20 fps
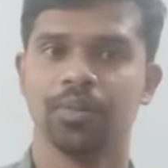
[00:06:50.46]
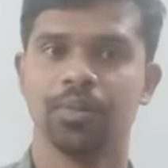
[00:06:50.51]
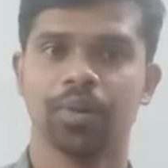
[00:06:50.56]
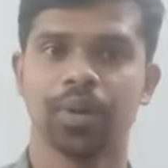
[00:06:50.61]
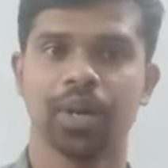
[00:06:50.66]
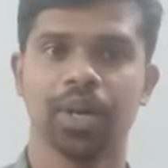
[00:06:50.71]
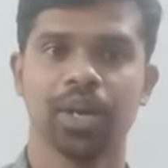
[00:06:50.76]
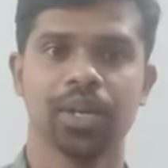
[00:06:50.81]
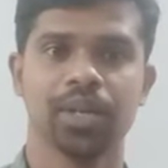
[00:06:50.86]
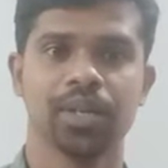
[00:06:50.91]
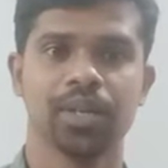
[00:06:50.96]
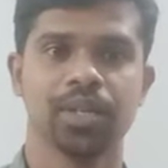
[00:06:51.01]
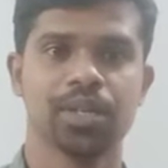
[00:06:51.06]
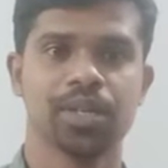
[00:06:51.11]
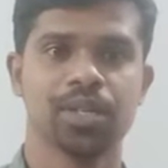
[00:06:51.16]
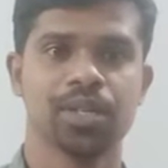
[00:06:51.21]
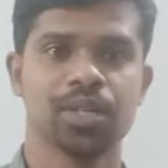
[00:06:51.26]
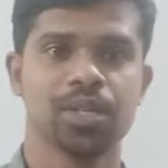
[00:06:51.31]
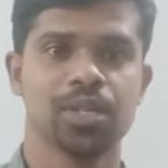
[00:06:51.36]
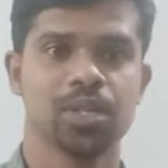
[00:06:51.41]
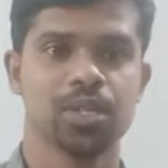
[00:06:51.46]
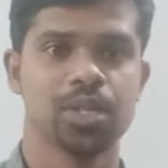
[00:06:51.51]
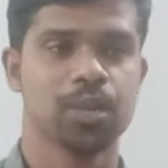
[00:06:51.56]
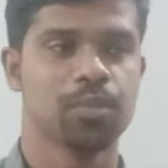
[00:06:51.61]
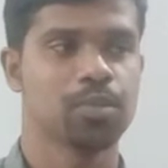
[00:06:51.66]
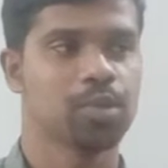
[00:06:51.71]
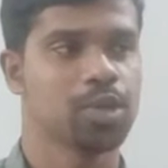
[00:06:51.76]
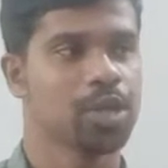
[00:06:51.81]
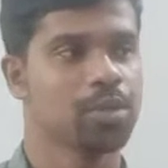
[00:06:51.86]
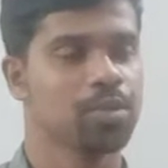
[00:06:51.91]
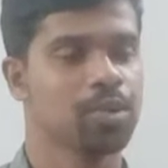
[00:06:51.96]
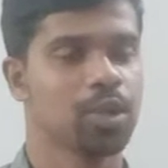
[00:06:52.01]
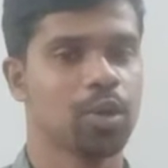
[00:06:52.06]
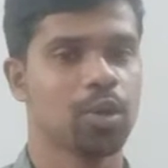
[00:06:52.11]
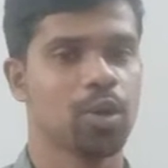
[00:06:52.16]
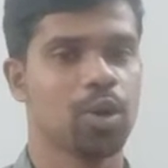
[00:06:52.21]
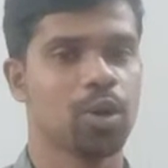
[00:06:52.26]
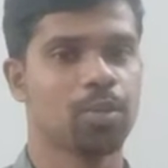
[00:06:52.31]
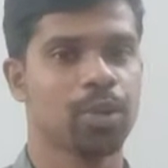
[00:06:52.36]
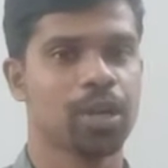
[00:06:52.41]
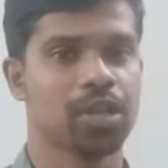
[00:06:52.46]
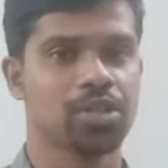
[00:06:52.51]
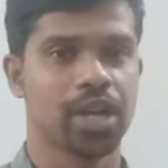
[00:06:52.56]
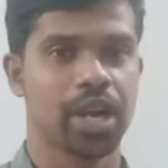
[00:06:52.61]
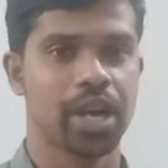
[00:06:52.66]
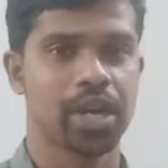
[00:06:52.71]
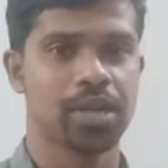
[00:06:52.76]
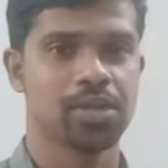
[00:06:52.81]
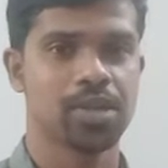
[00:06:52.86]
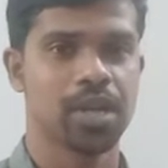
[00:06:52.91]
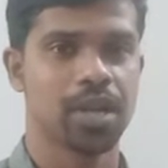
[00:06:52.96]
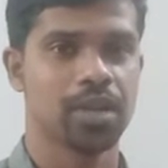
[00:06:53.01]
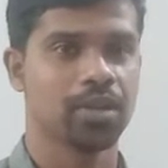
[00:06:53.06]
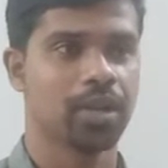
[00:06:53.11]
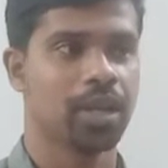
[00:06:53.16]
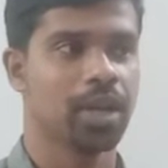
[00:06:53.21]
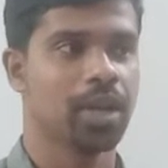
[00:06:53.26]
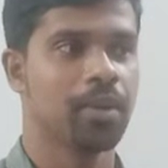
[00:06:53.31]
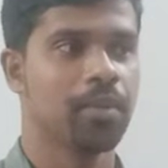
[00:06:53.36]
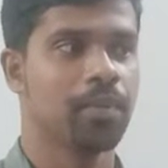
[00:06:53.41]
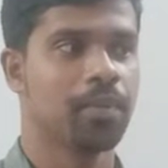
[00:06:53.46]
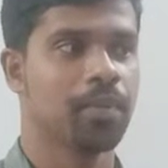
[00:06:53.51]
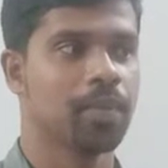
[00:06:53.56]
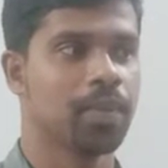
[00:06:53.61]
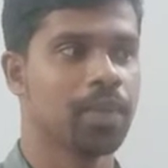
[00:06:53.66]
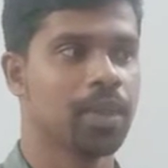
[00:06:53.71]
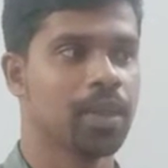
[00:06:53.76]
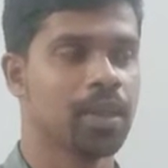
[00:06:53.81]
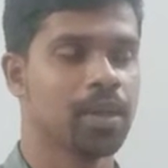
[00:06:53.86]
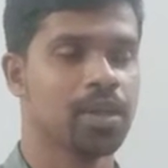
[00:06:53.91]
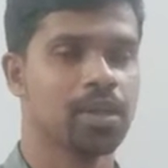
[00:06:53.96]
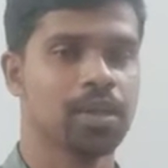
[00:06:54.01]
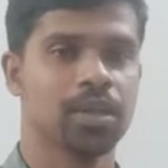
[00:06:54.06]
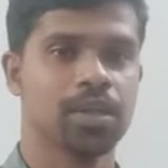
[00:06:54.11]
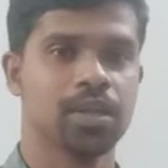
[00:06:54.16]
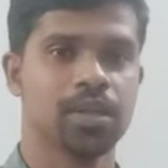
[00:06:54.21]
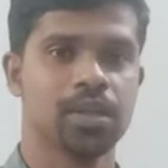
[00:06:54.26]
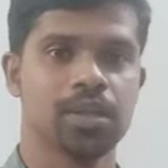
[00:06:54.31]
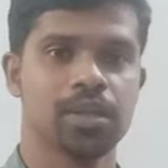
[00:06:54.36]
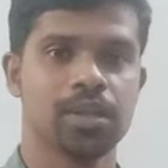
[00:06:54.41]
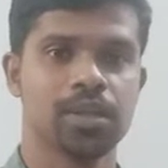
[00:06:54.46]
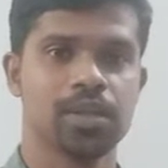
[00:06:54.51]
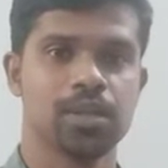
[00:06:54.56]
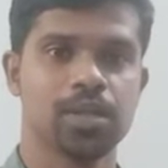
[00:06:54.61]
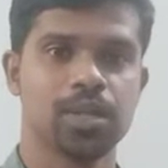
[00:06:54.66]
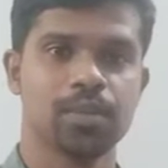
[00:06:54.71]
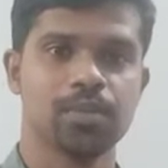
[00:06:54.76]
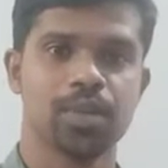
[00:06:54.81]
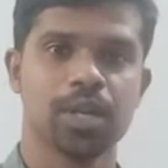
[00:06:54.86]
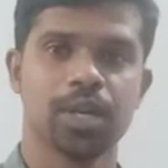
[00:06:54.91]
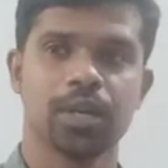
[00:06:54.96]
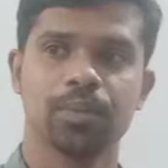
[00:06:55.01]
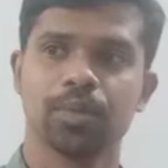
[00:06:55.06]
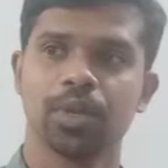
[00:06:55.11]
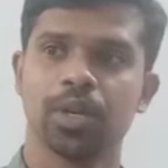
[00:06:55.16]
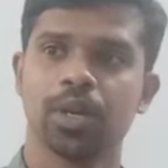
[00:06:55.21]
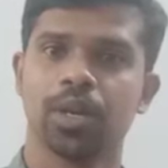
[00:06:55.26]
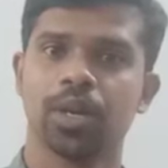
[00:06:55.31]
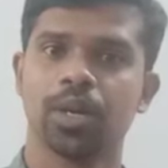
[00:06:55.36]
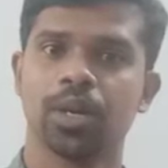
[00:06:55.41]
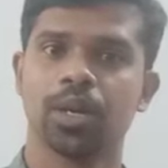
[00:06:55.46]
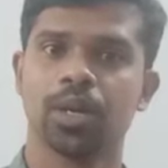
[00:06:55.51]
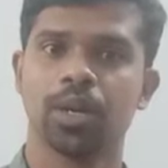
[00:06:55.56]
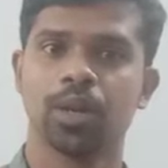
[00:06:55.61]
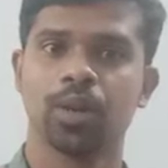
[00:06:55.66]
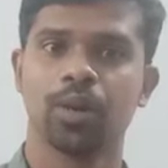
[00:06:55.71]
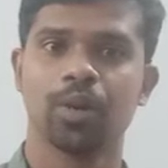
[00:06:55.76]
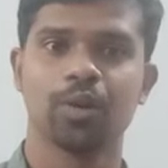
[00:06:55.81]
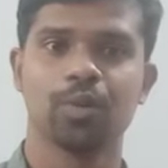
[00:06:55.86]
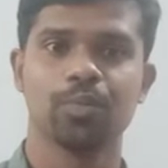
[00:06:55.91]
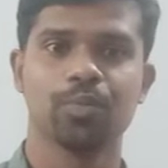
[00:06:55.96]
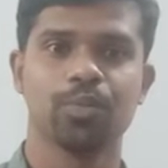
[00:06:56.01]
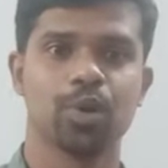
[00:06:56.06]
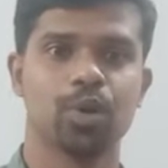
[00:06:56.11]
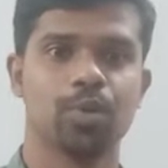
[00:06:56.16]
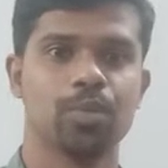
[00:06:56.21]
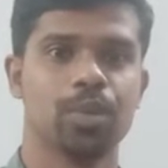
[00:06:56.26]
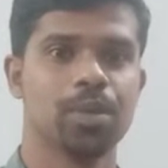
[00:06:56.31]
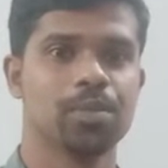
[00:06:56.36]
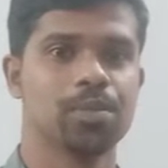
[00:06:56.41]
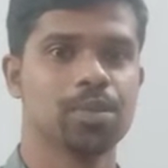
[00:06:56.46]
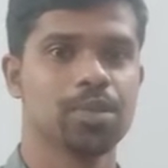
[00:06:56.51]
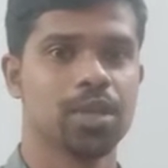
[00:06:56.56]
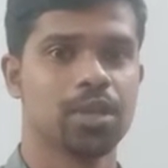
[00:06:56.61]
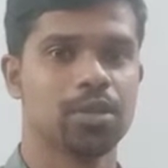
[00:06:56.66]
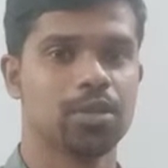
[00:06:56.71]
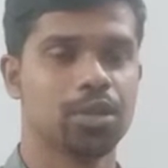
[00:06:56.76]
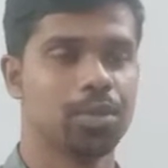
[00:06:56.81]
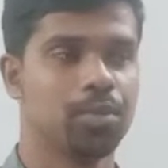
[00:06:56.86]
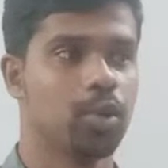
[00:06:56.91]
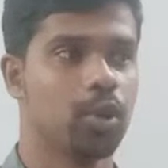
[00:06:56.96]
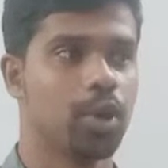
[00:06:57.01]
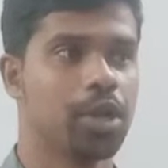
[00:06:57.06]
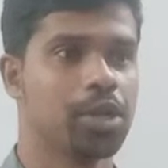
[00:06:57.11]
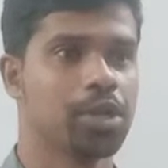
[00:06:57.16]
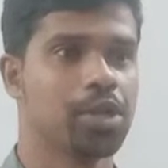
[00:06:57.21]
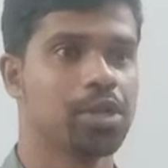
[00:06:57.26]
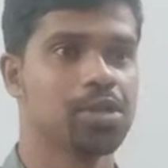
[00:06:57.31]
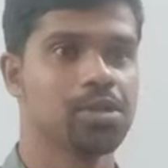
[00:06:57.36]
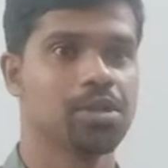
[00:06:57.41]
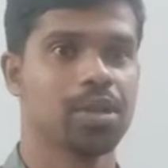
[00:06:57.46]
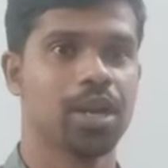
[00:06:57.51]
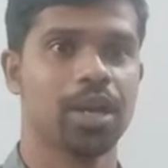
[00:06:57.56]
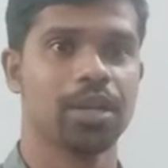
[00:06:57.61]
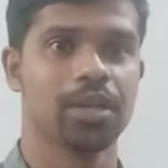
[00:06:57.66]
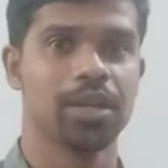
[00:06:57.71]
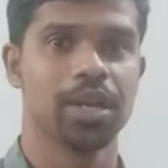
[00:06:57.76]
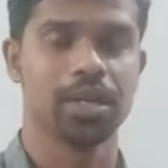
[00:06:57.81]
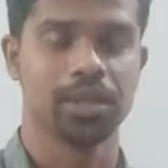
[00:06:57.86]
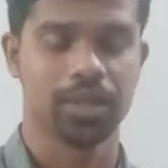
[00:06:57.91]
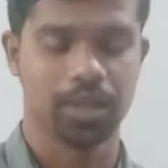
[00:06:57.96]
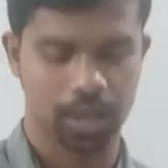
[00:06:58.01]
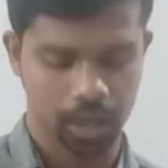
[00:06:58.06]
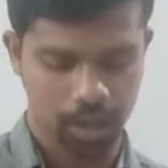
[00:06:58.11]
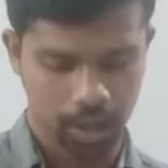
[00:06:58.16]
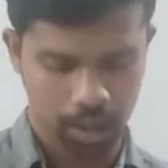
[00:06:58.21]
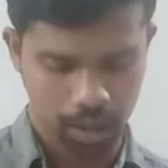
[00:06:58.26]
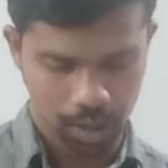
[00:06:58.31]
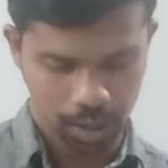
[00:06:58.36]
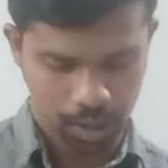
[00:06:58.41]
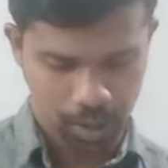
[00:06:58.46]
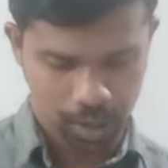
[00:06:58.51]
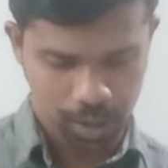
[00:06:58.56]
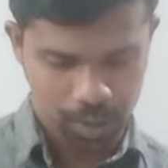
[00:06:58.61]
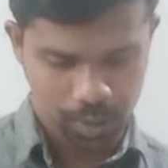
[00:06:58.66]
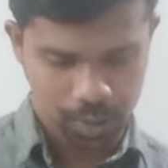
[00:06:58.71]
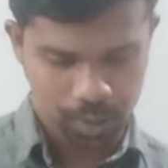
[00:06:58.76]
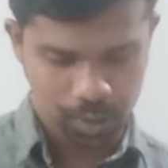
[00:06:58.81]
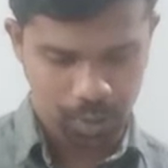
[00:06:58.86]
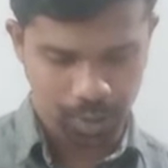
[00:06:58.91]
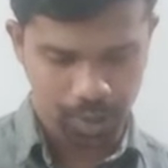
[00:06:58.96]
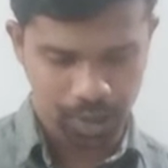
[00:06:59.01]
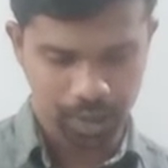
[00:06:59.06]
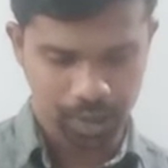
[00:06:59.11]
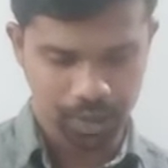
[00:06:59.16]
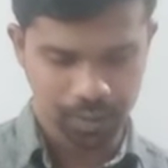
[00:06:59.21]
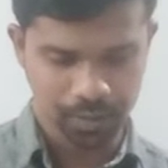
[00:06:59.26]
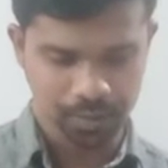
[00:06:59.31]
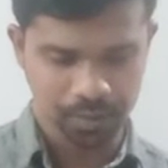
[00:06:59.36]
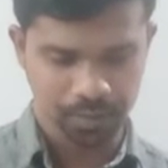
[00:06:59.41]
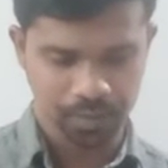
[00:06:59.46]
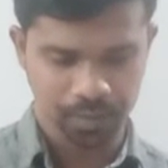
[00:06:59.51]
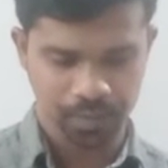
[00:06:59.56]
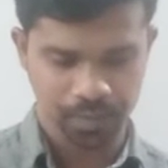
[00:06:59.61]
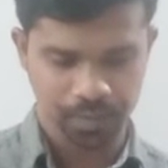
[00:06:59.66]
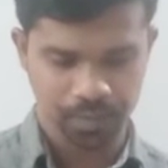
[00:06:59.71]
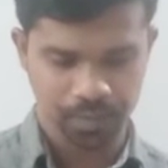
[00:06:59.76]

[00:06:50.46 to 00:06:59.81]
Okay, sometime the normal tides are there. Sometime there are a lot of problems and tribulations like that. So here,